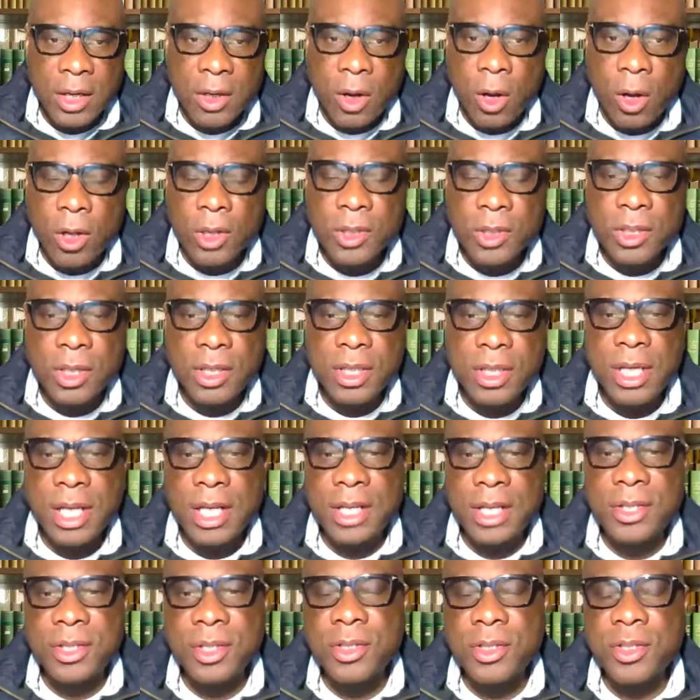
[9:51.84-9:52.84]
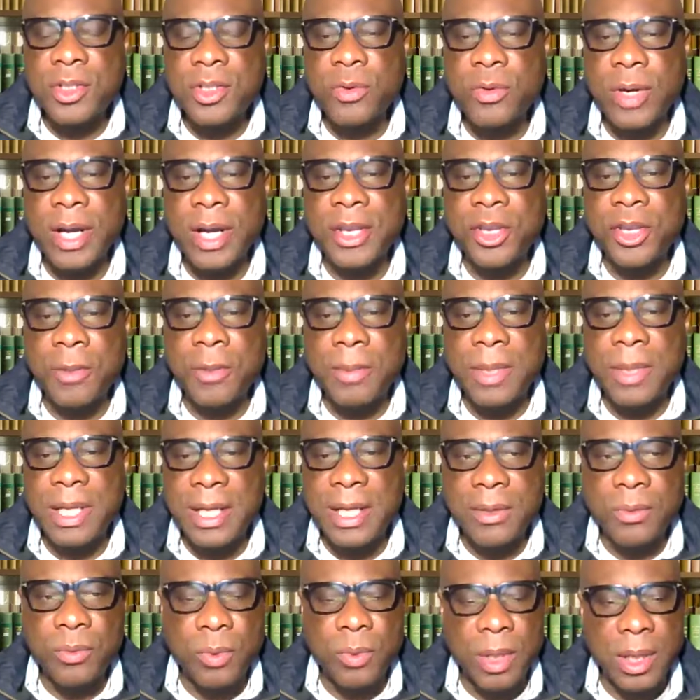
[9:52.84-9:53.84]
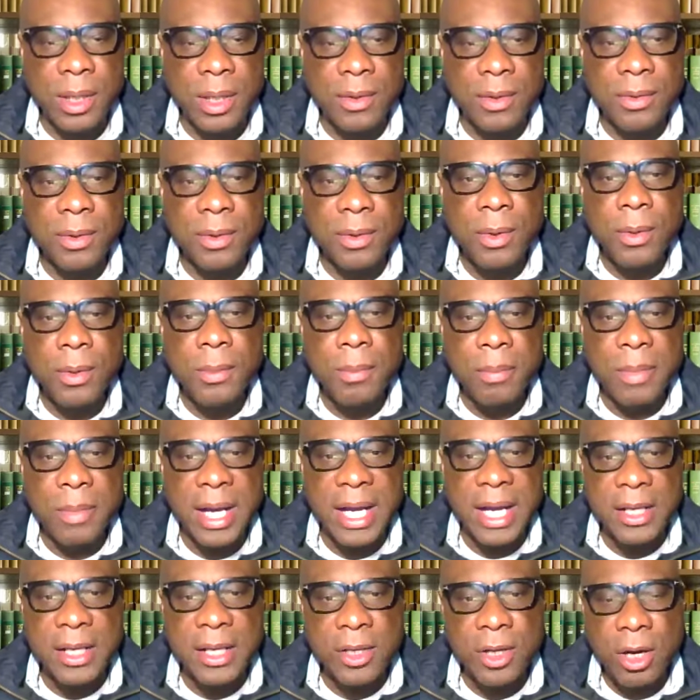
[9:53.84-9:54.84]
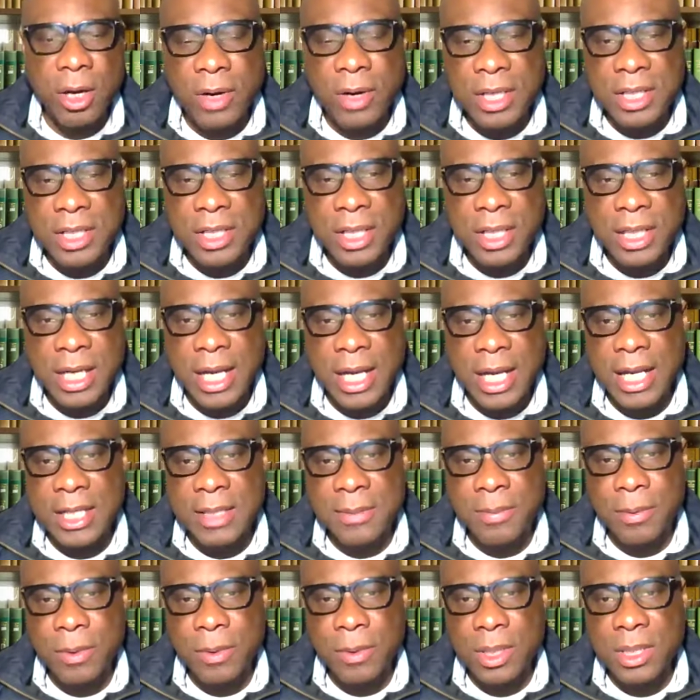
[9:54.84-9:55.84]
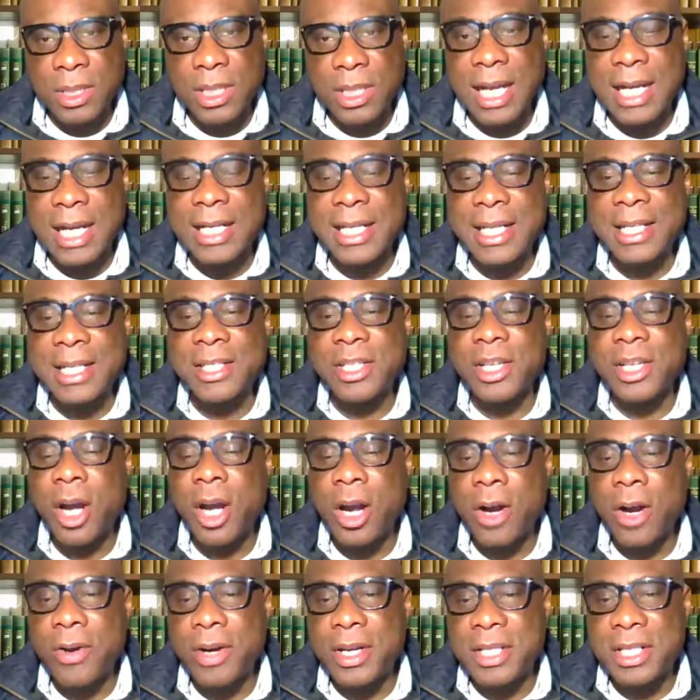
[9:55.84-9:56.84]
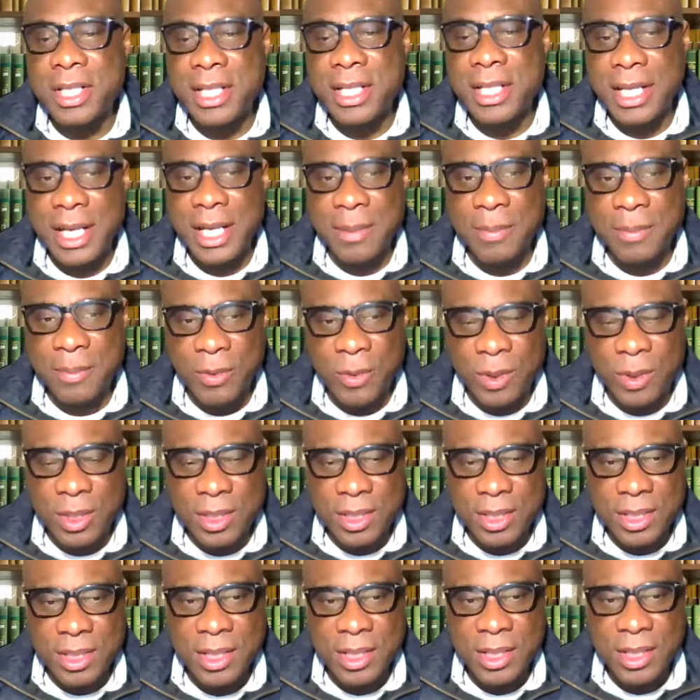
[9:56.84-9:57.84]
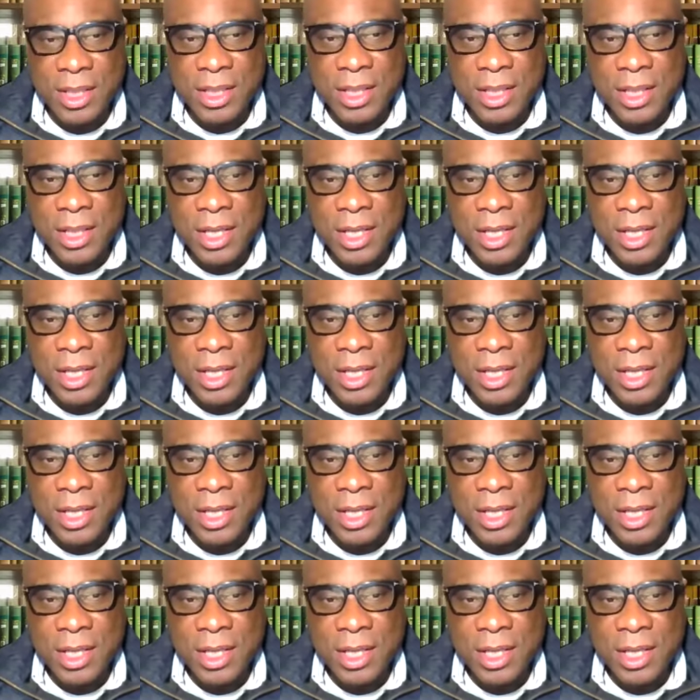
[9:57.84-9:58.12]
It calls on nations to accumulate wealth by encouraging exports and discouraging imports.